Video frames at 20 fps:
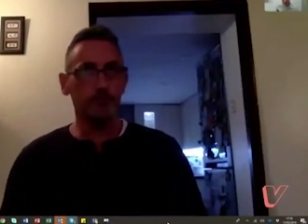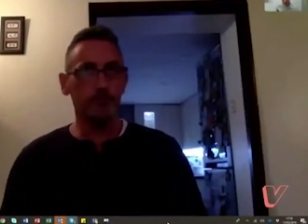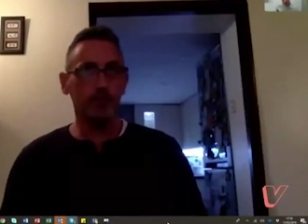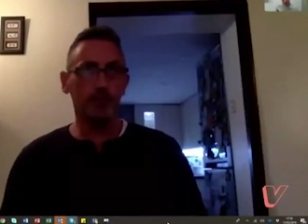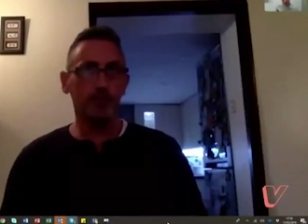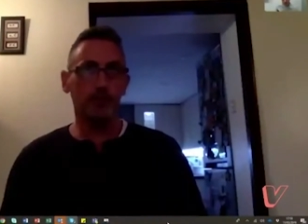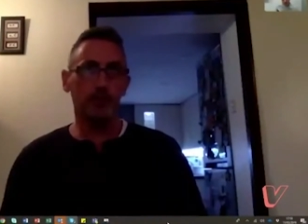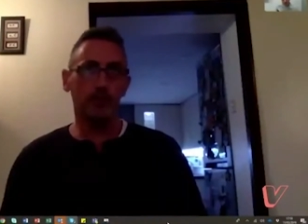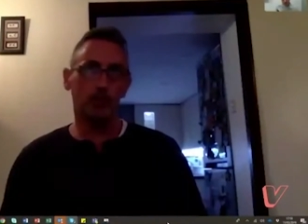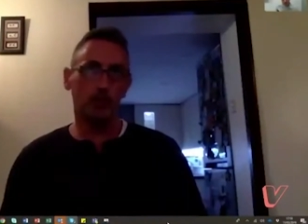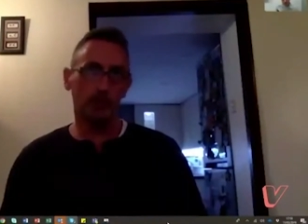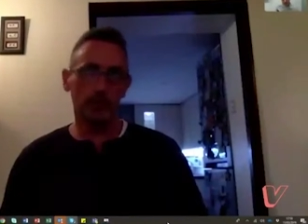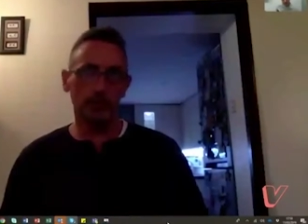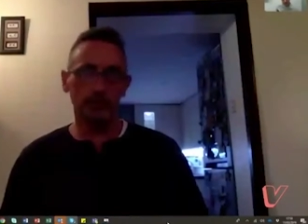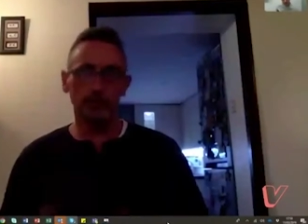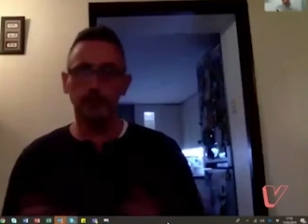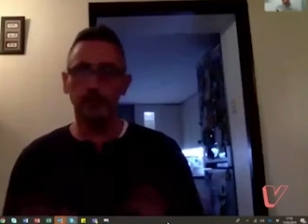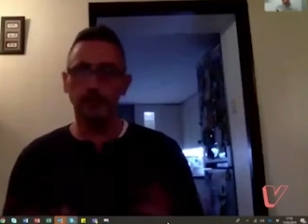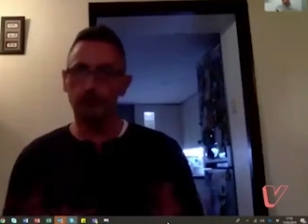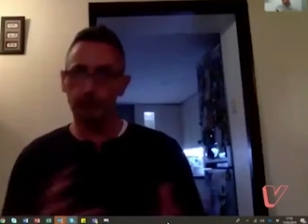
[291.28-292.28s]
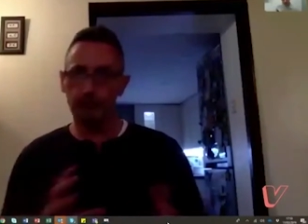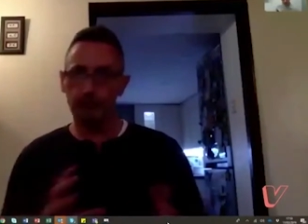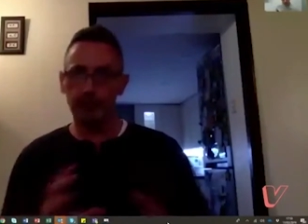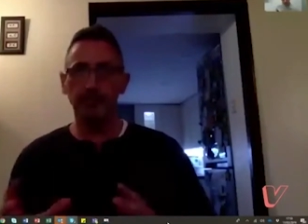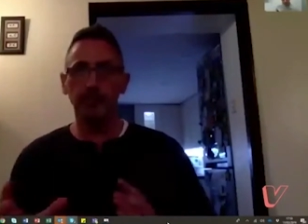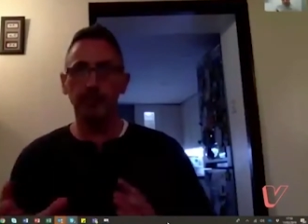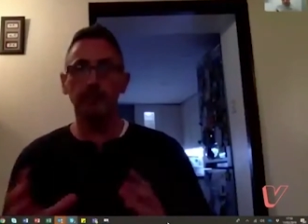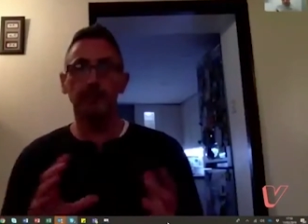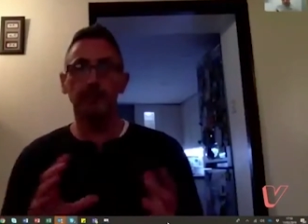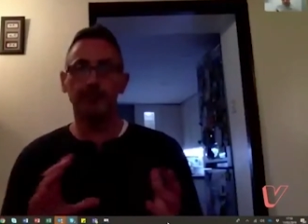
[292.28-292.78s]
you know, organisational
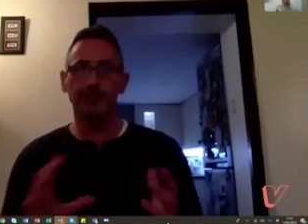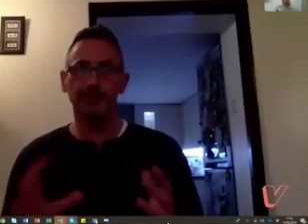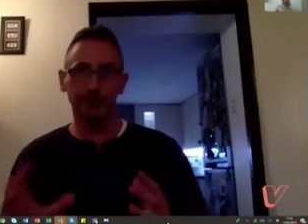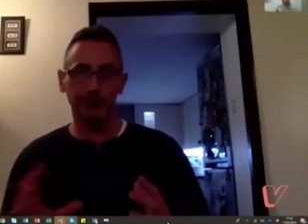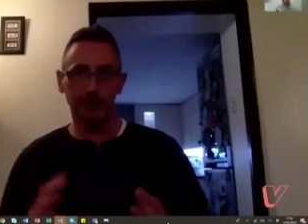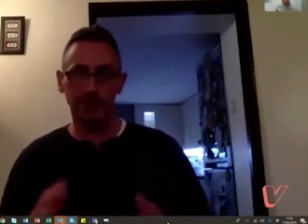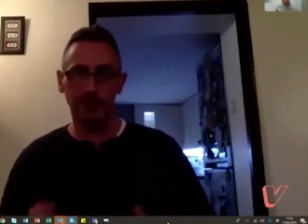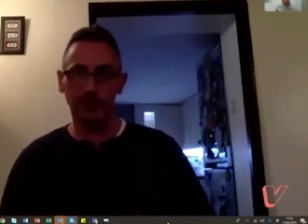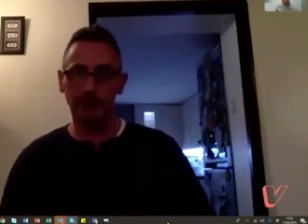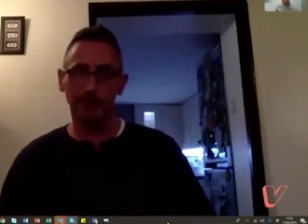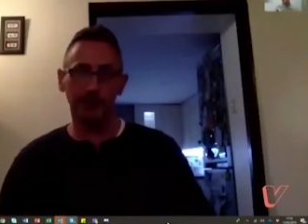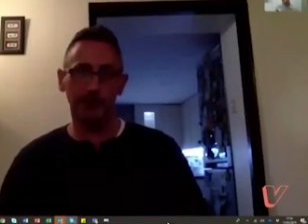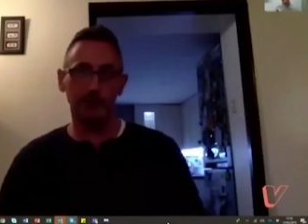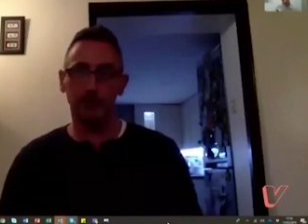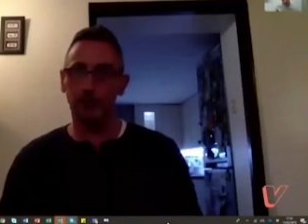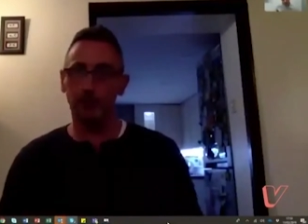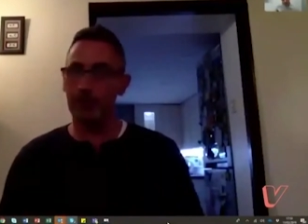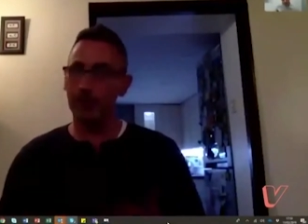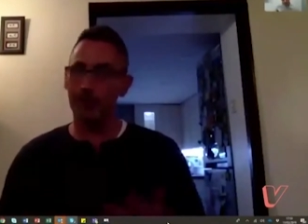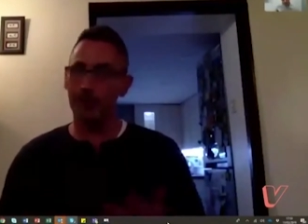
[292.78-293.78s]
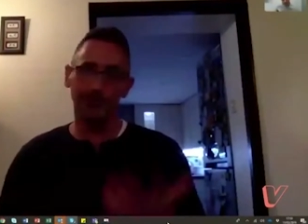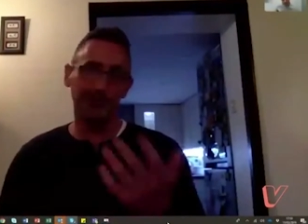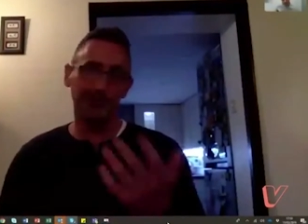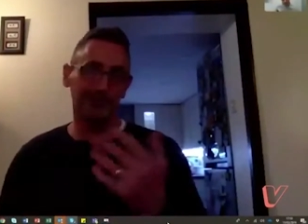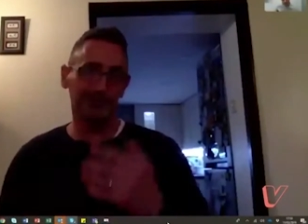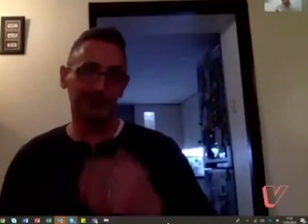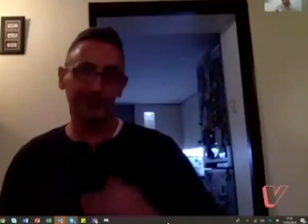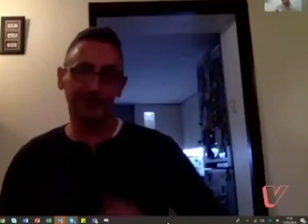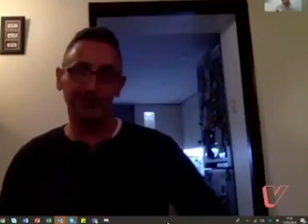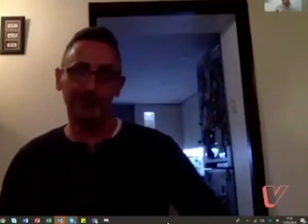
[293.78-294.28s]
readiness, these sort of things. We talk about lots of
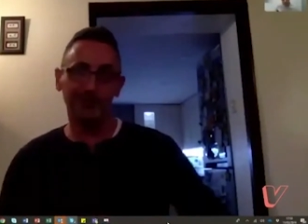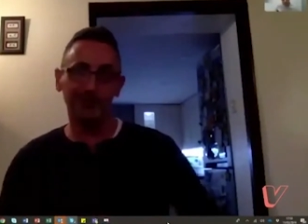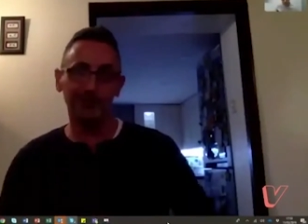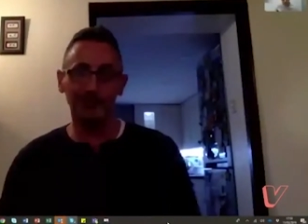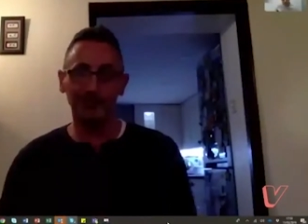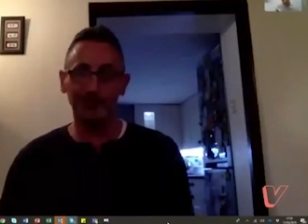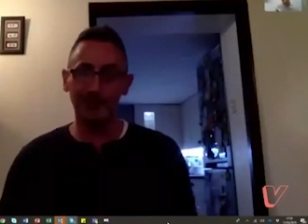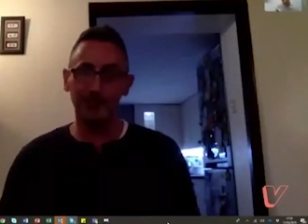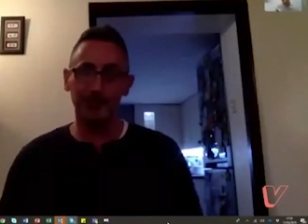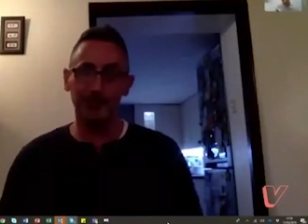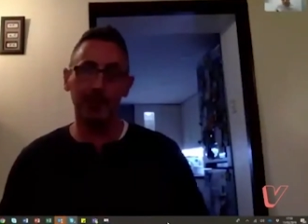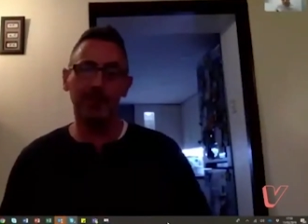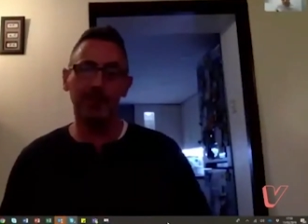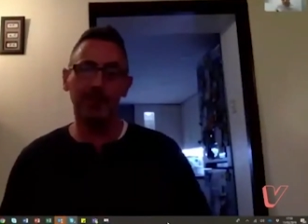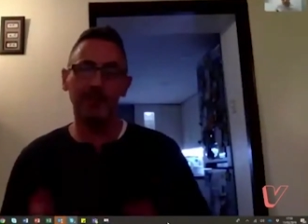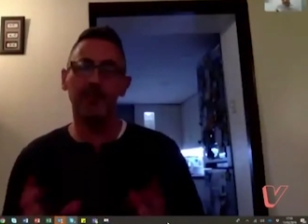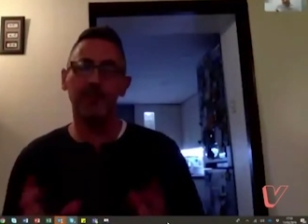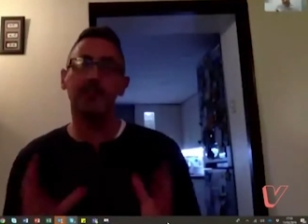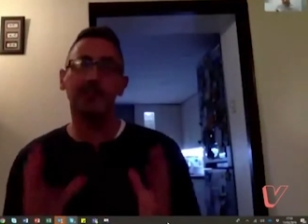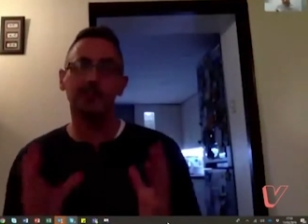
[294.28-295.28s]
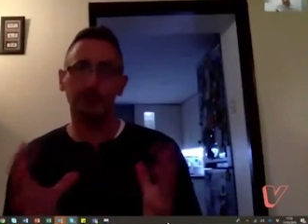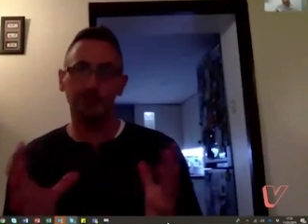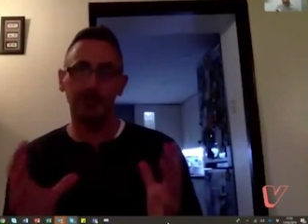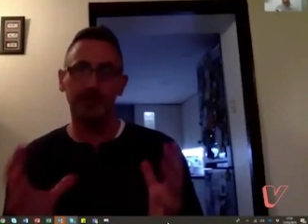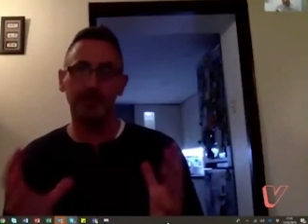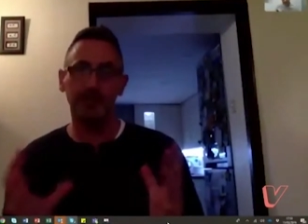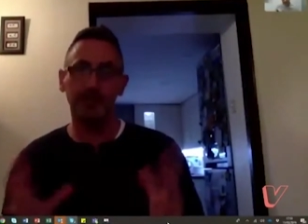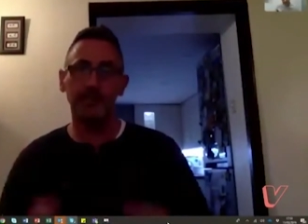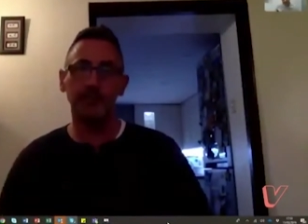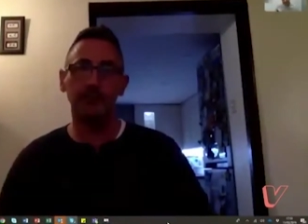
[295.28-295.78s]
different stuff, really, but they're, they're the sort of
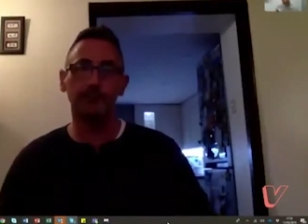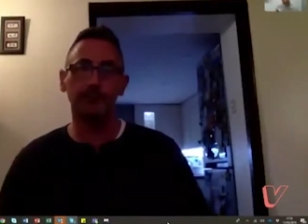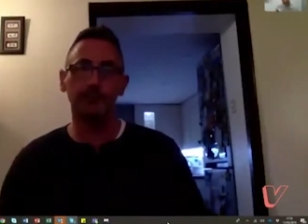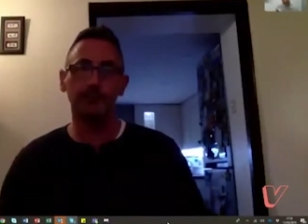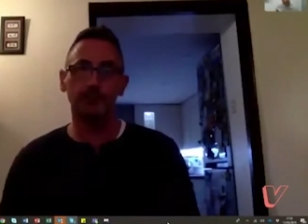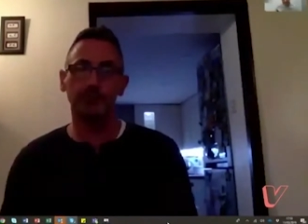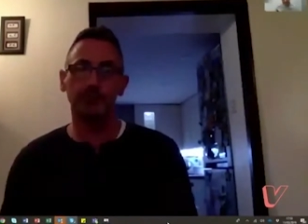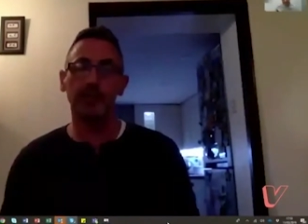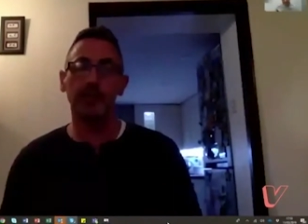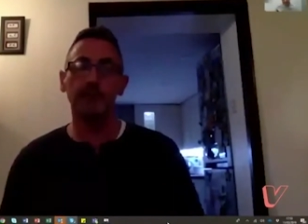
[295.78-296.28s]
key issues, really.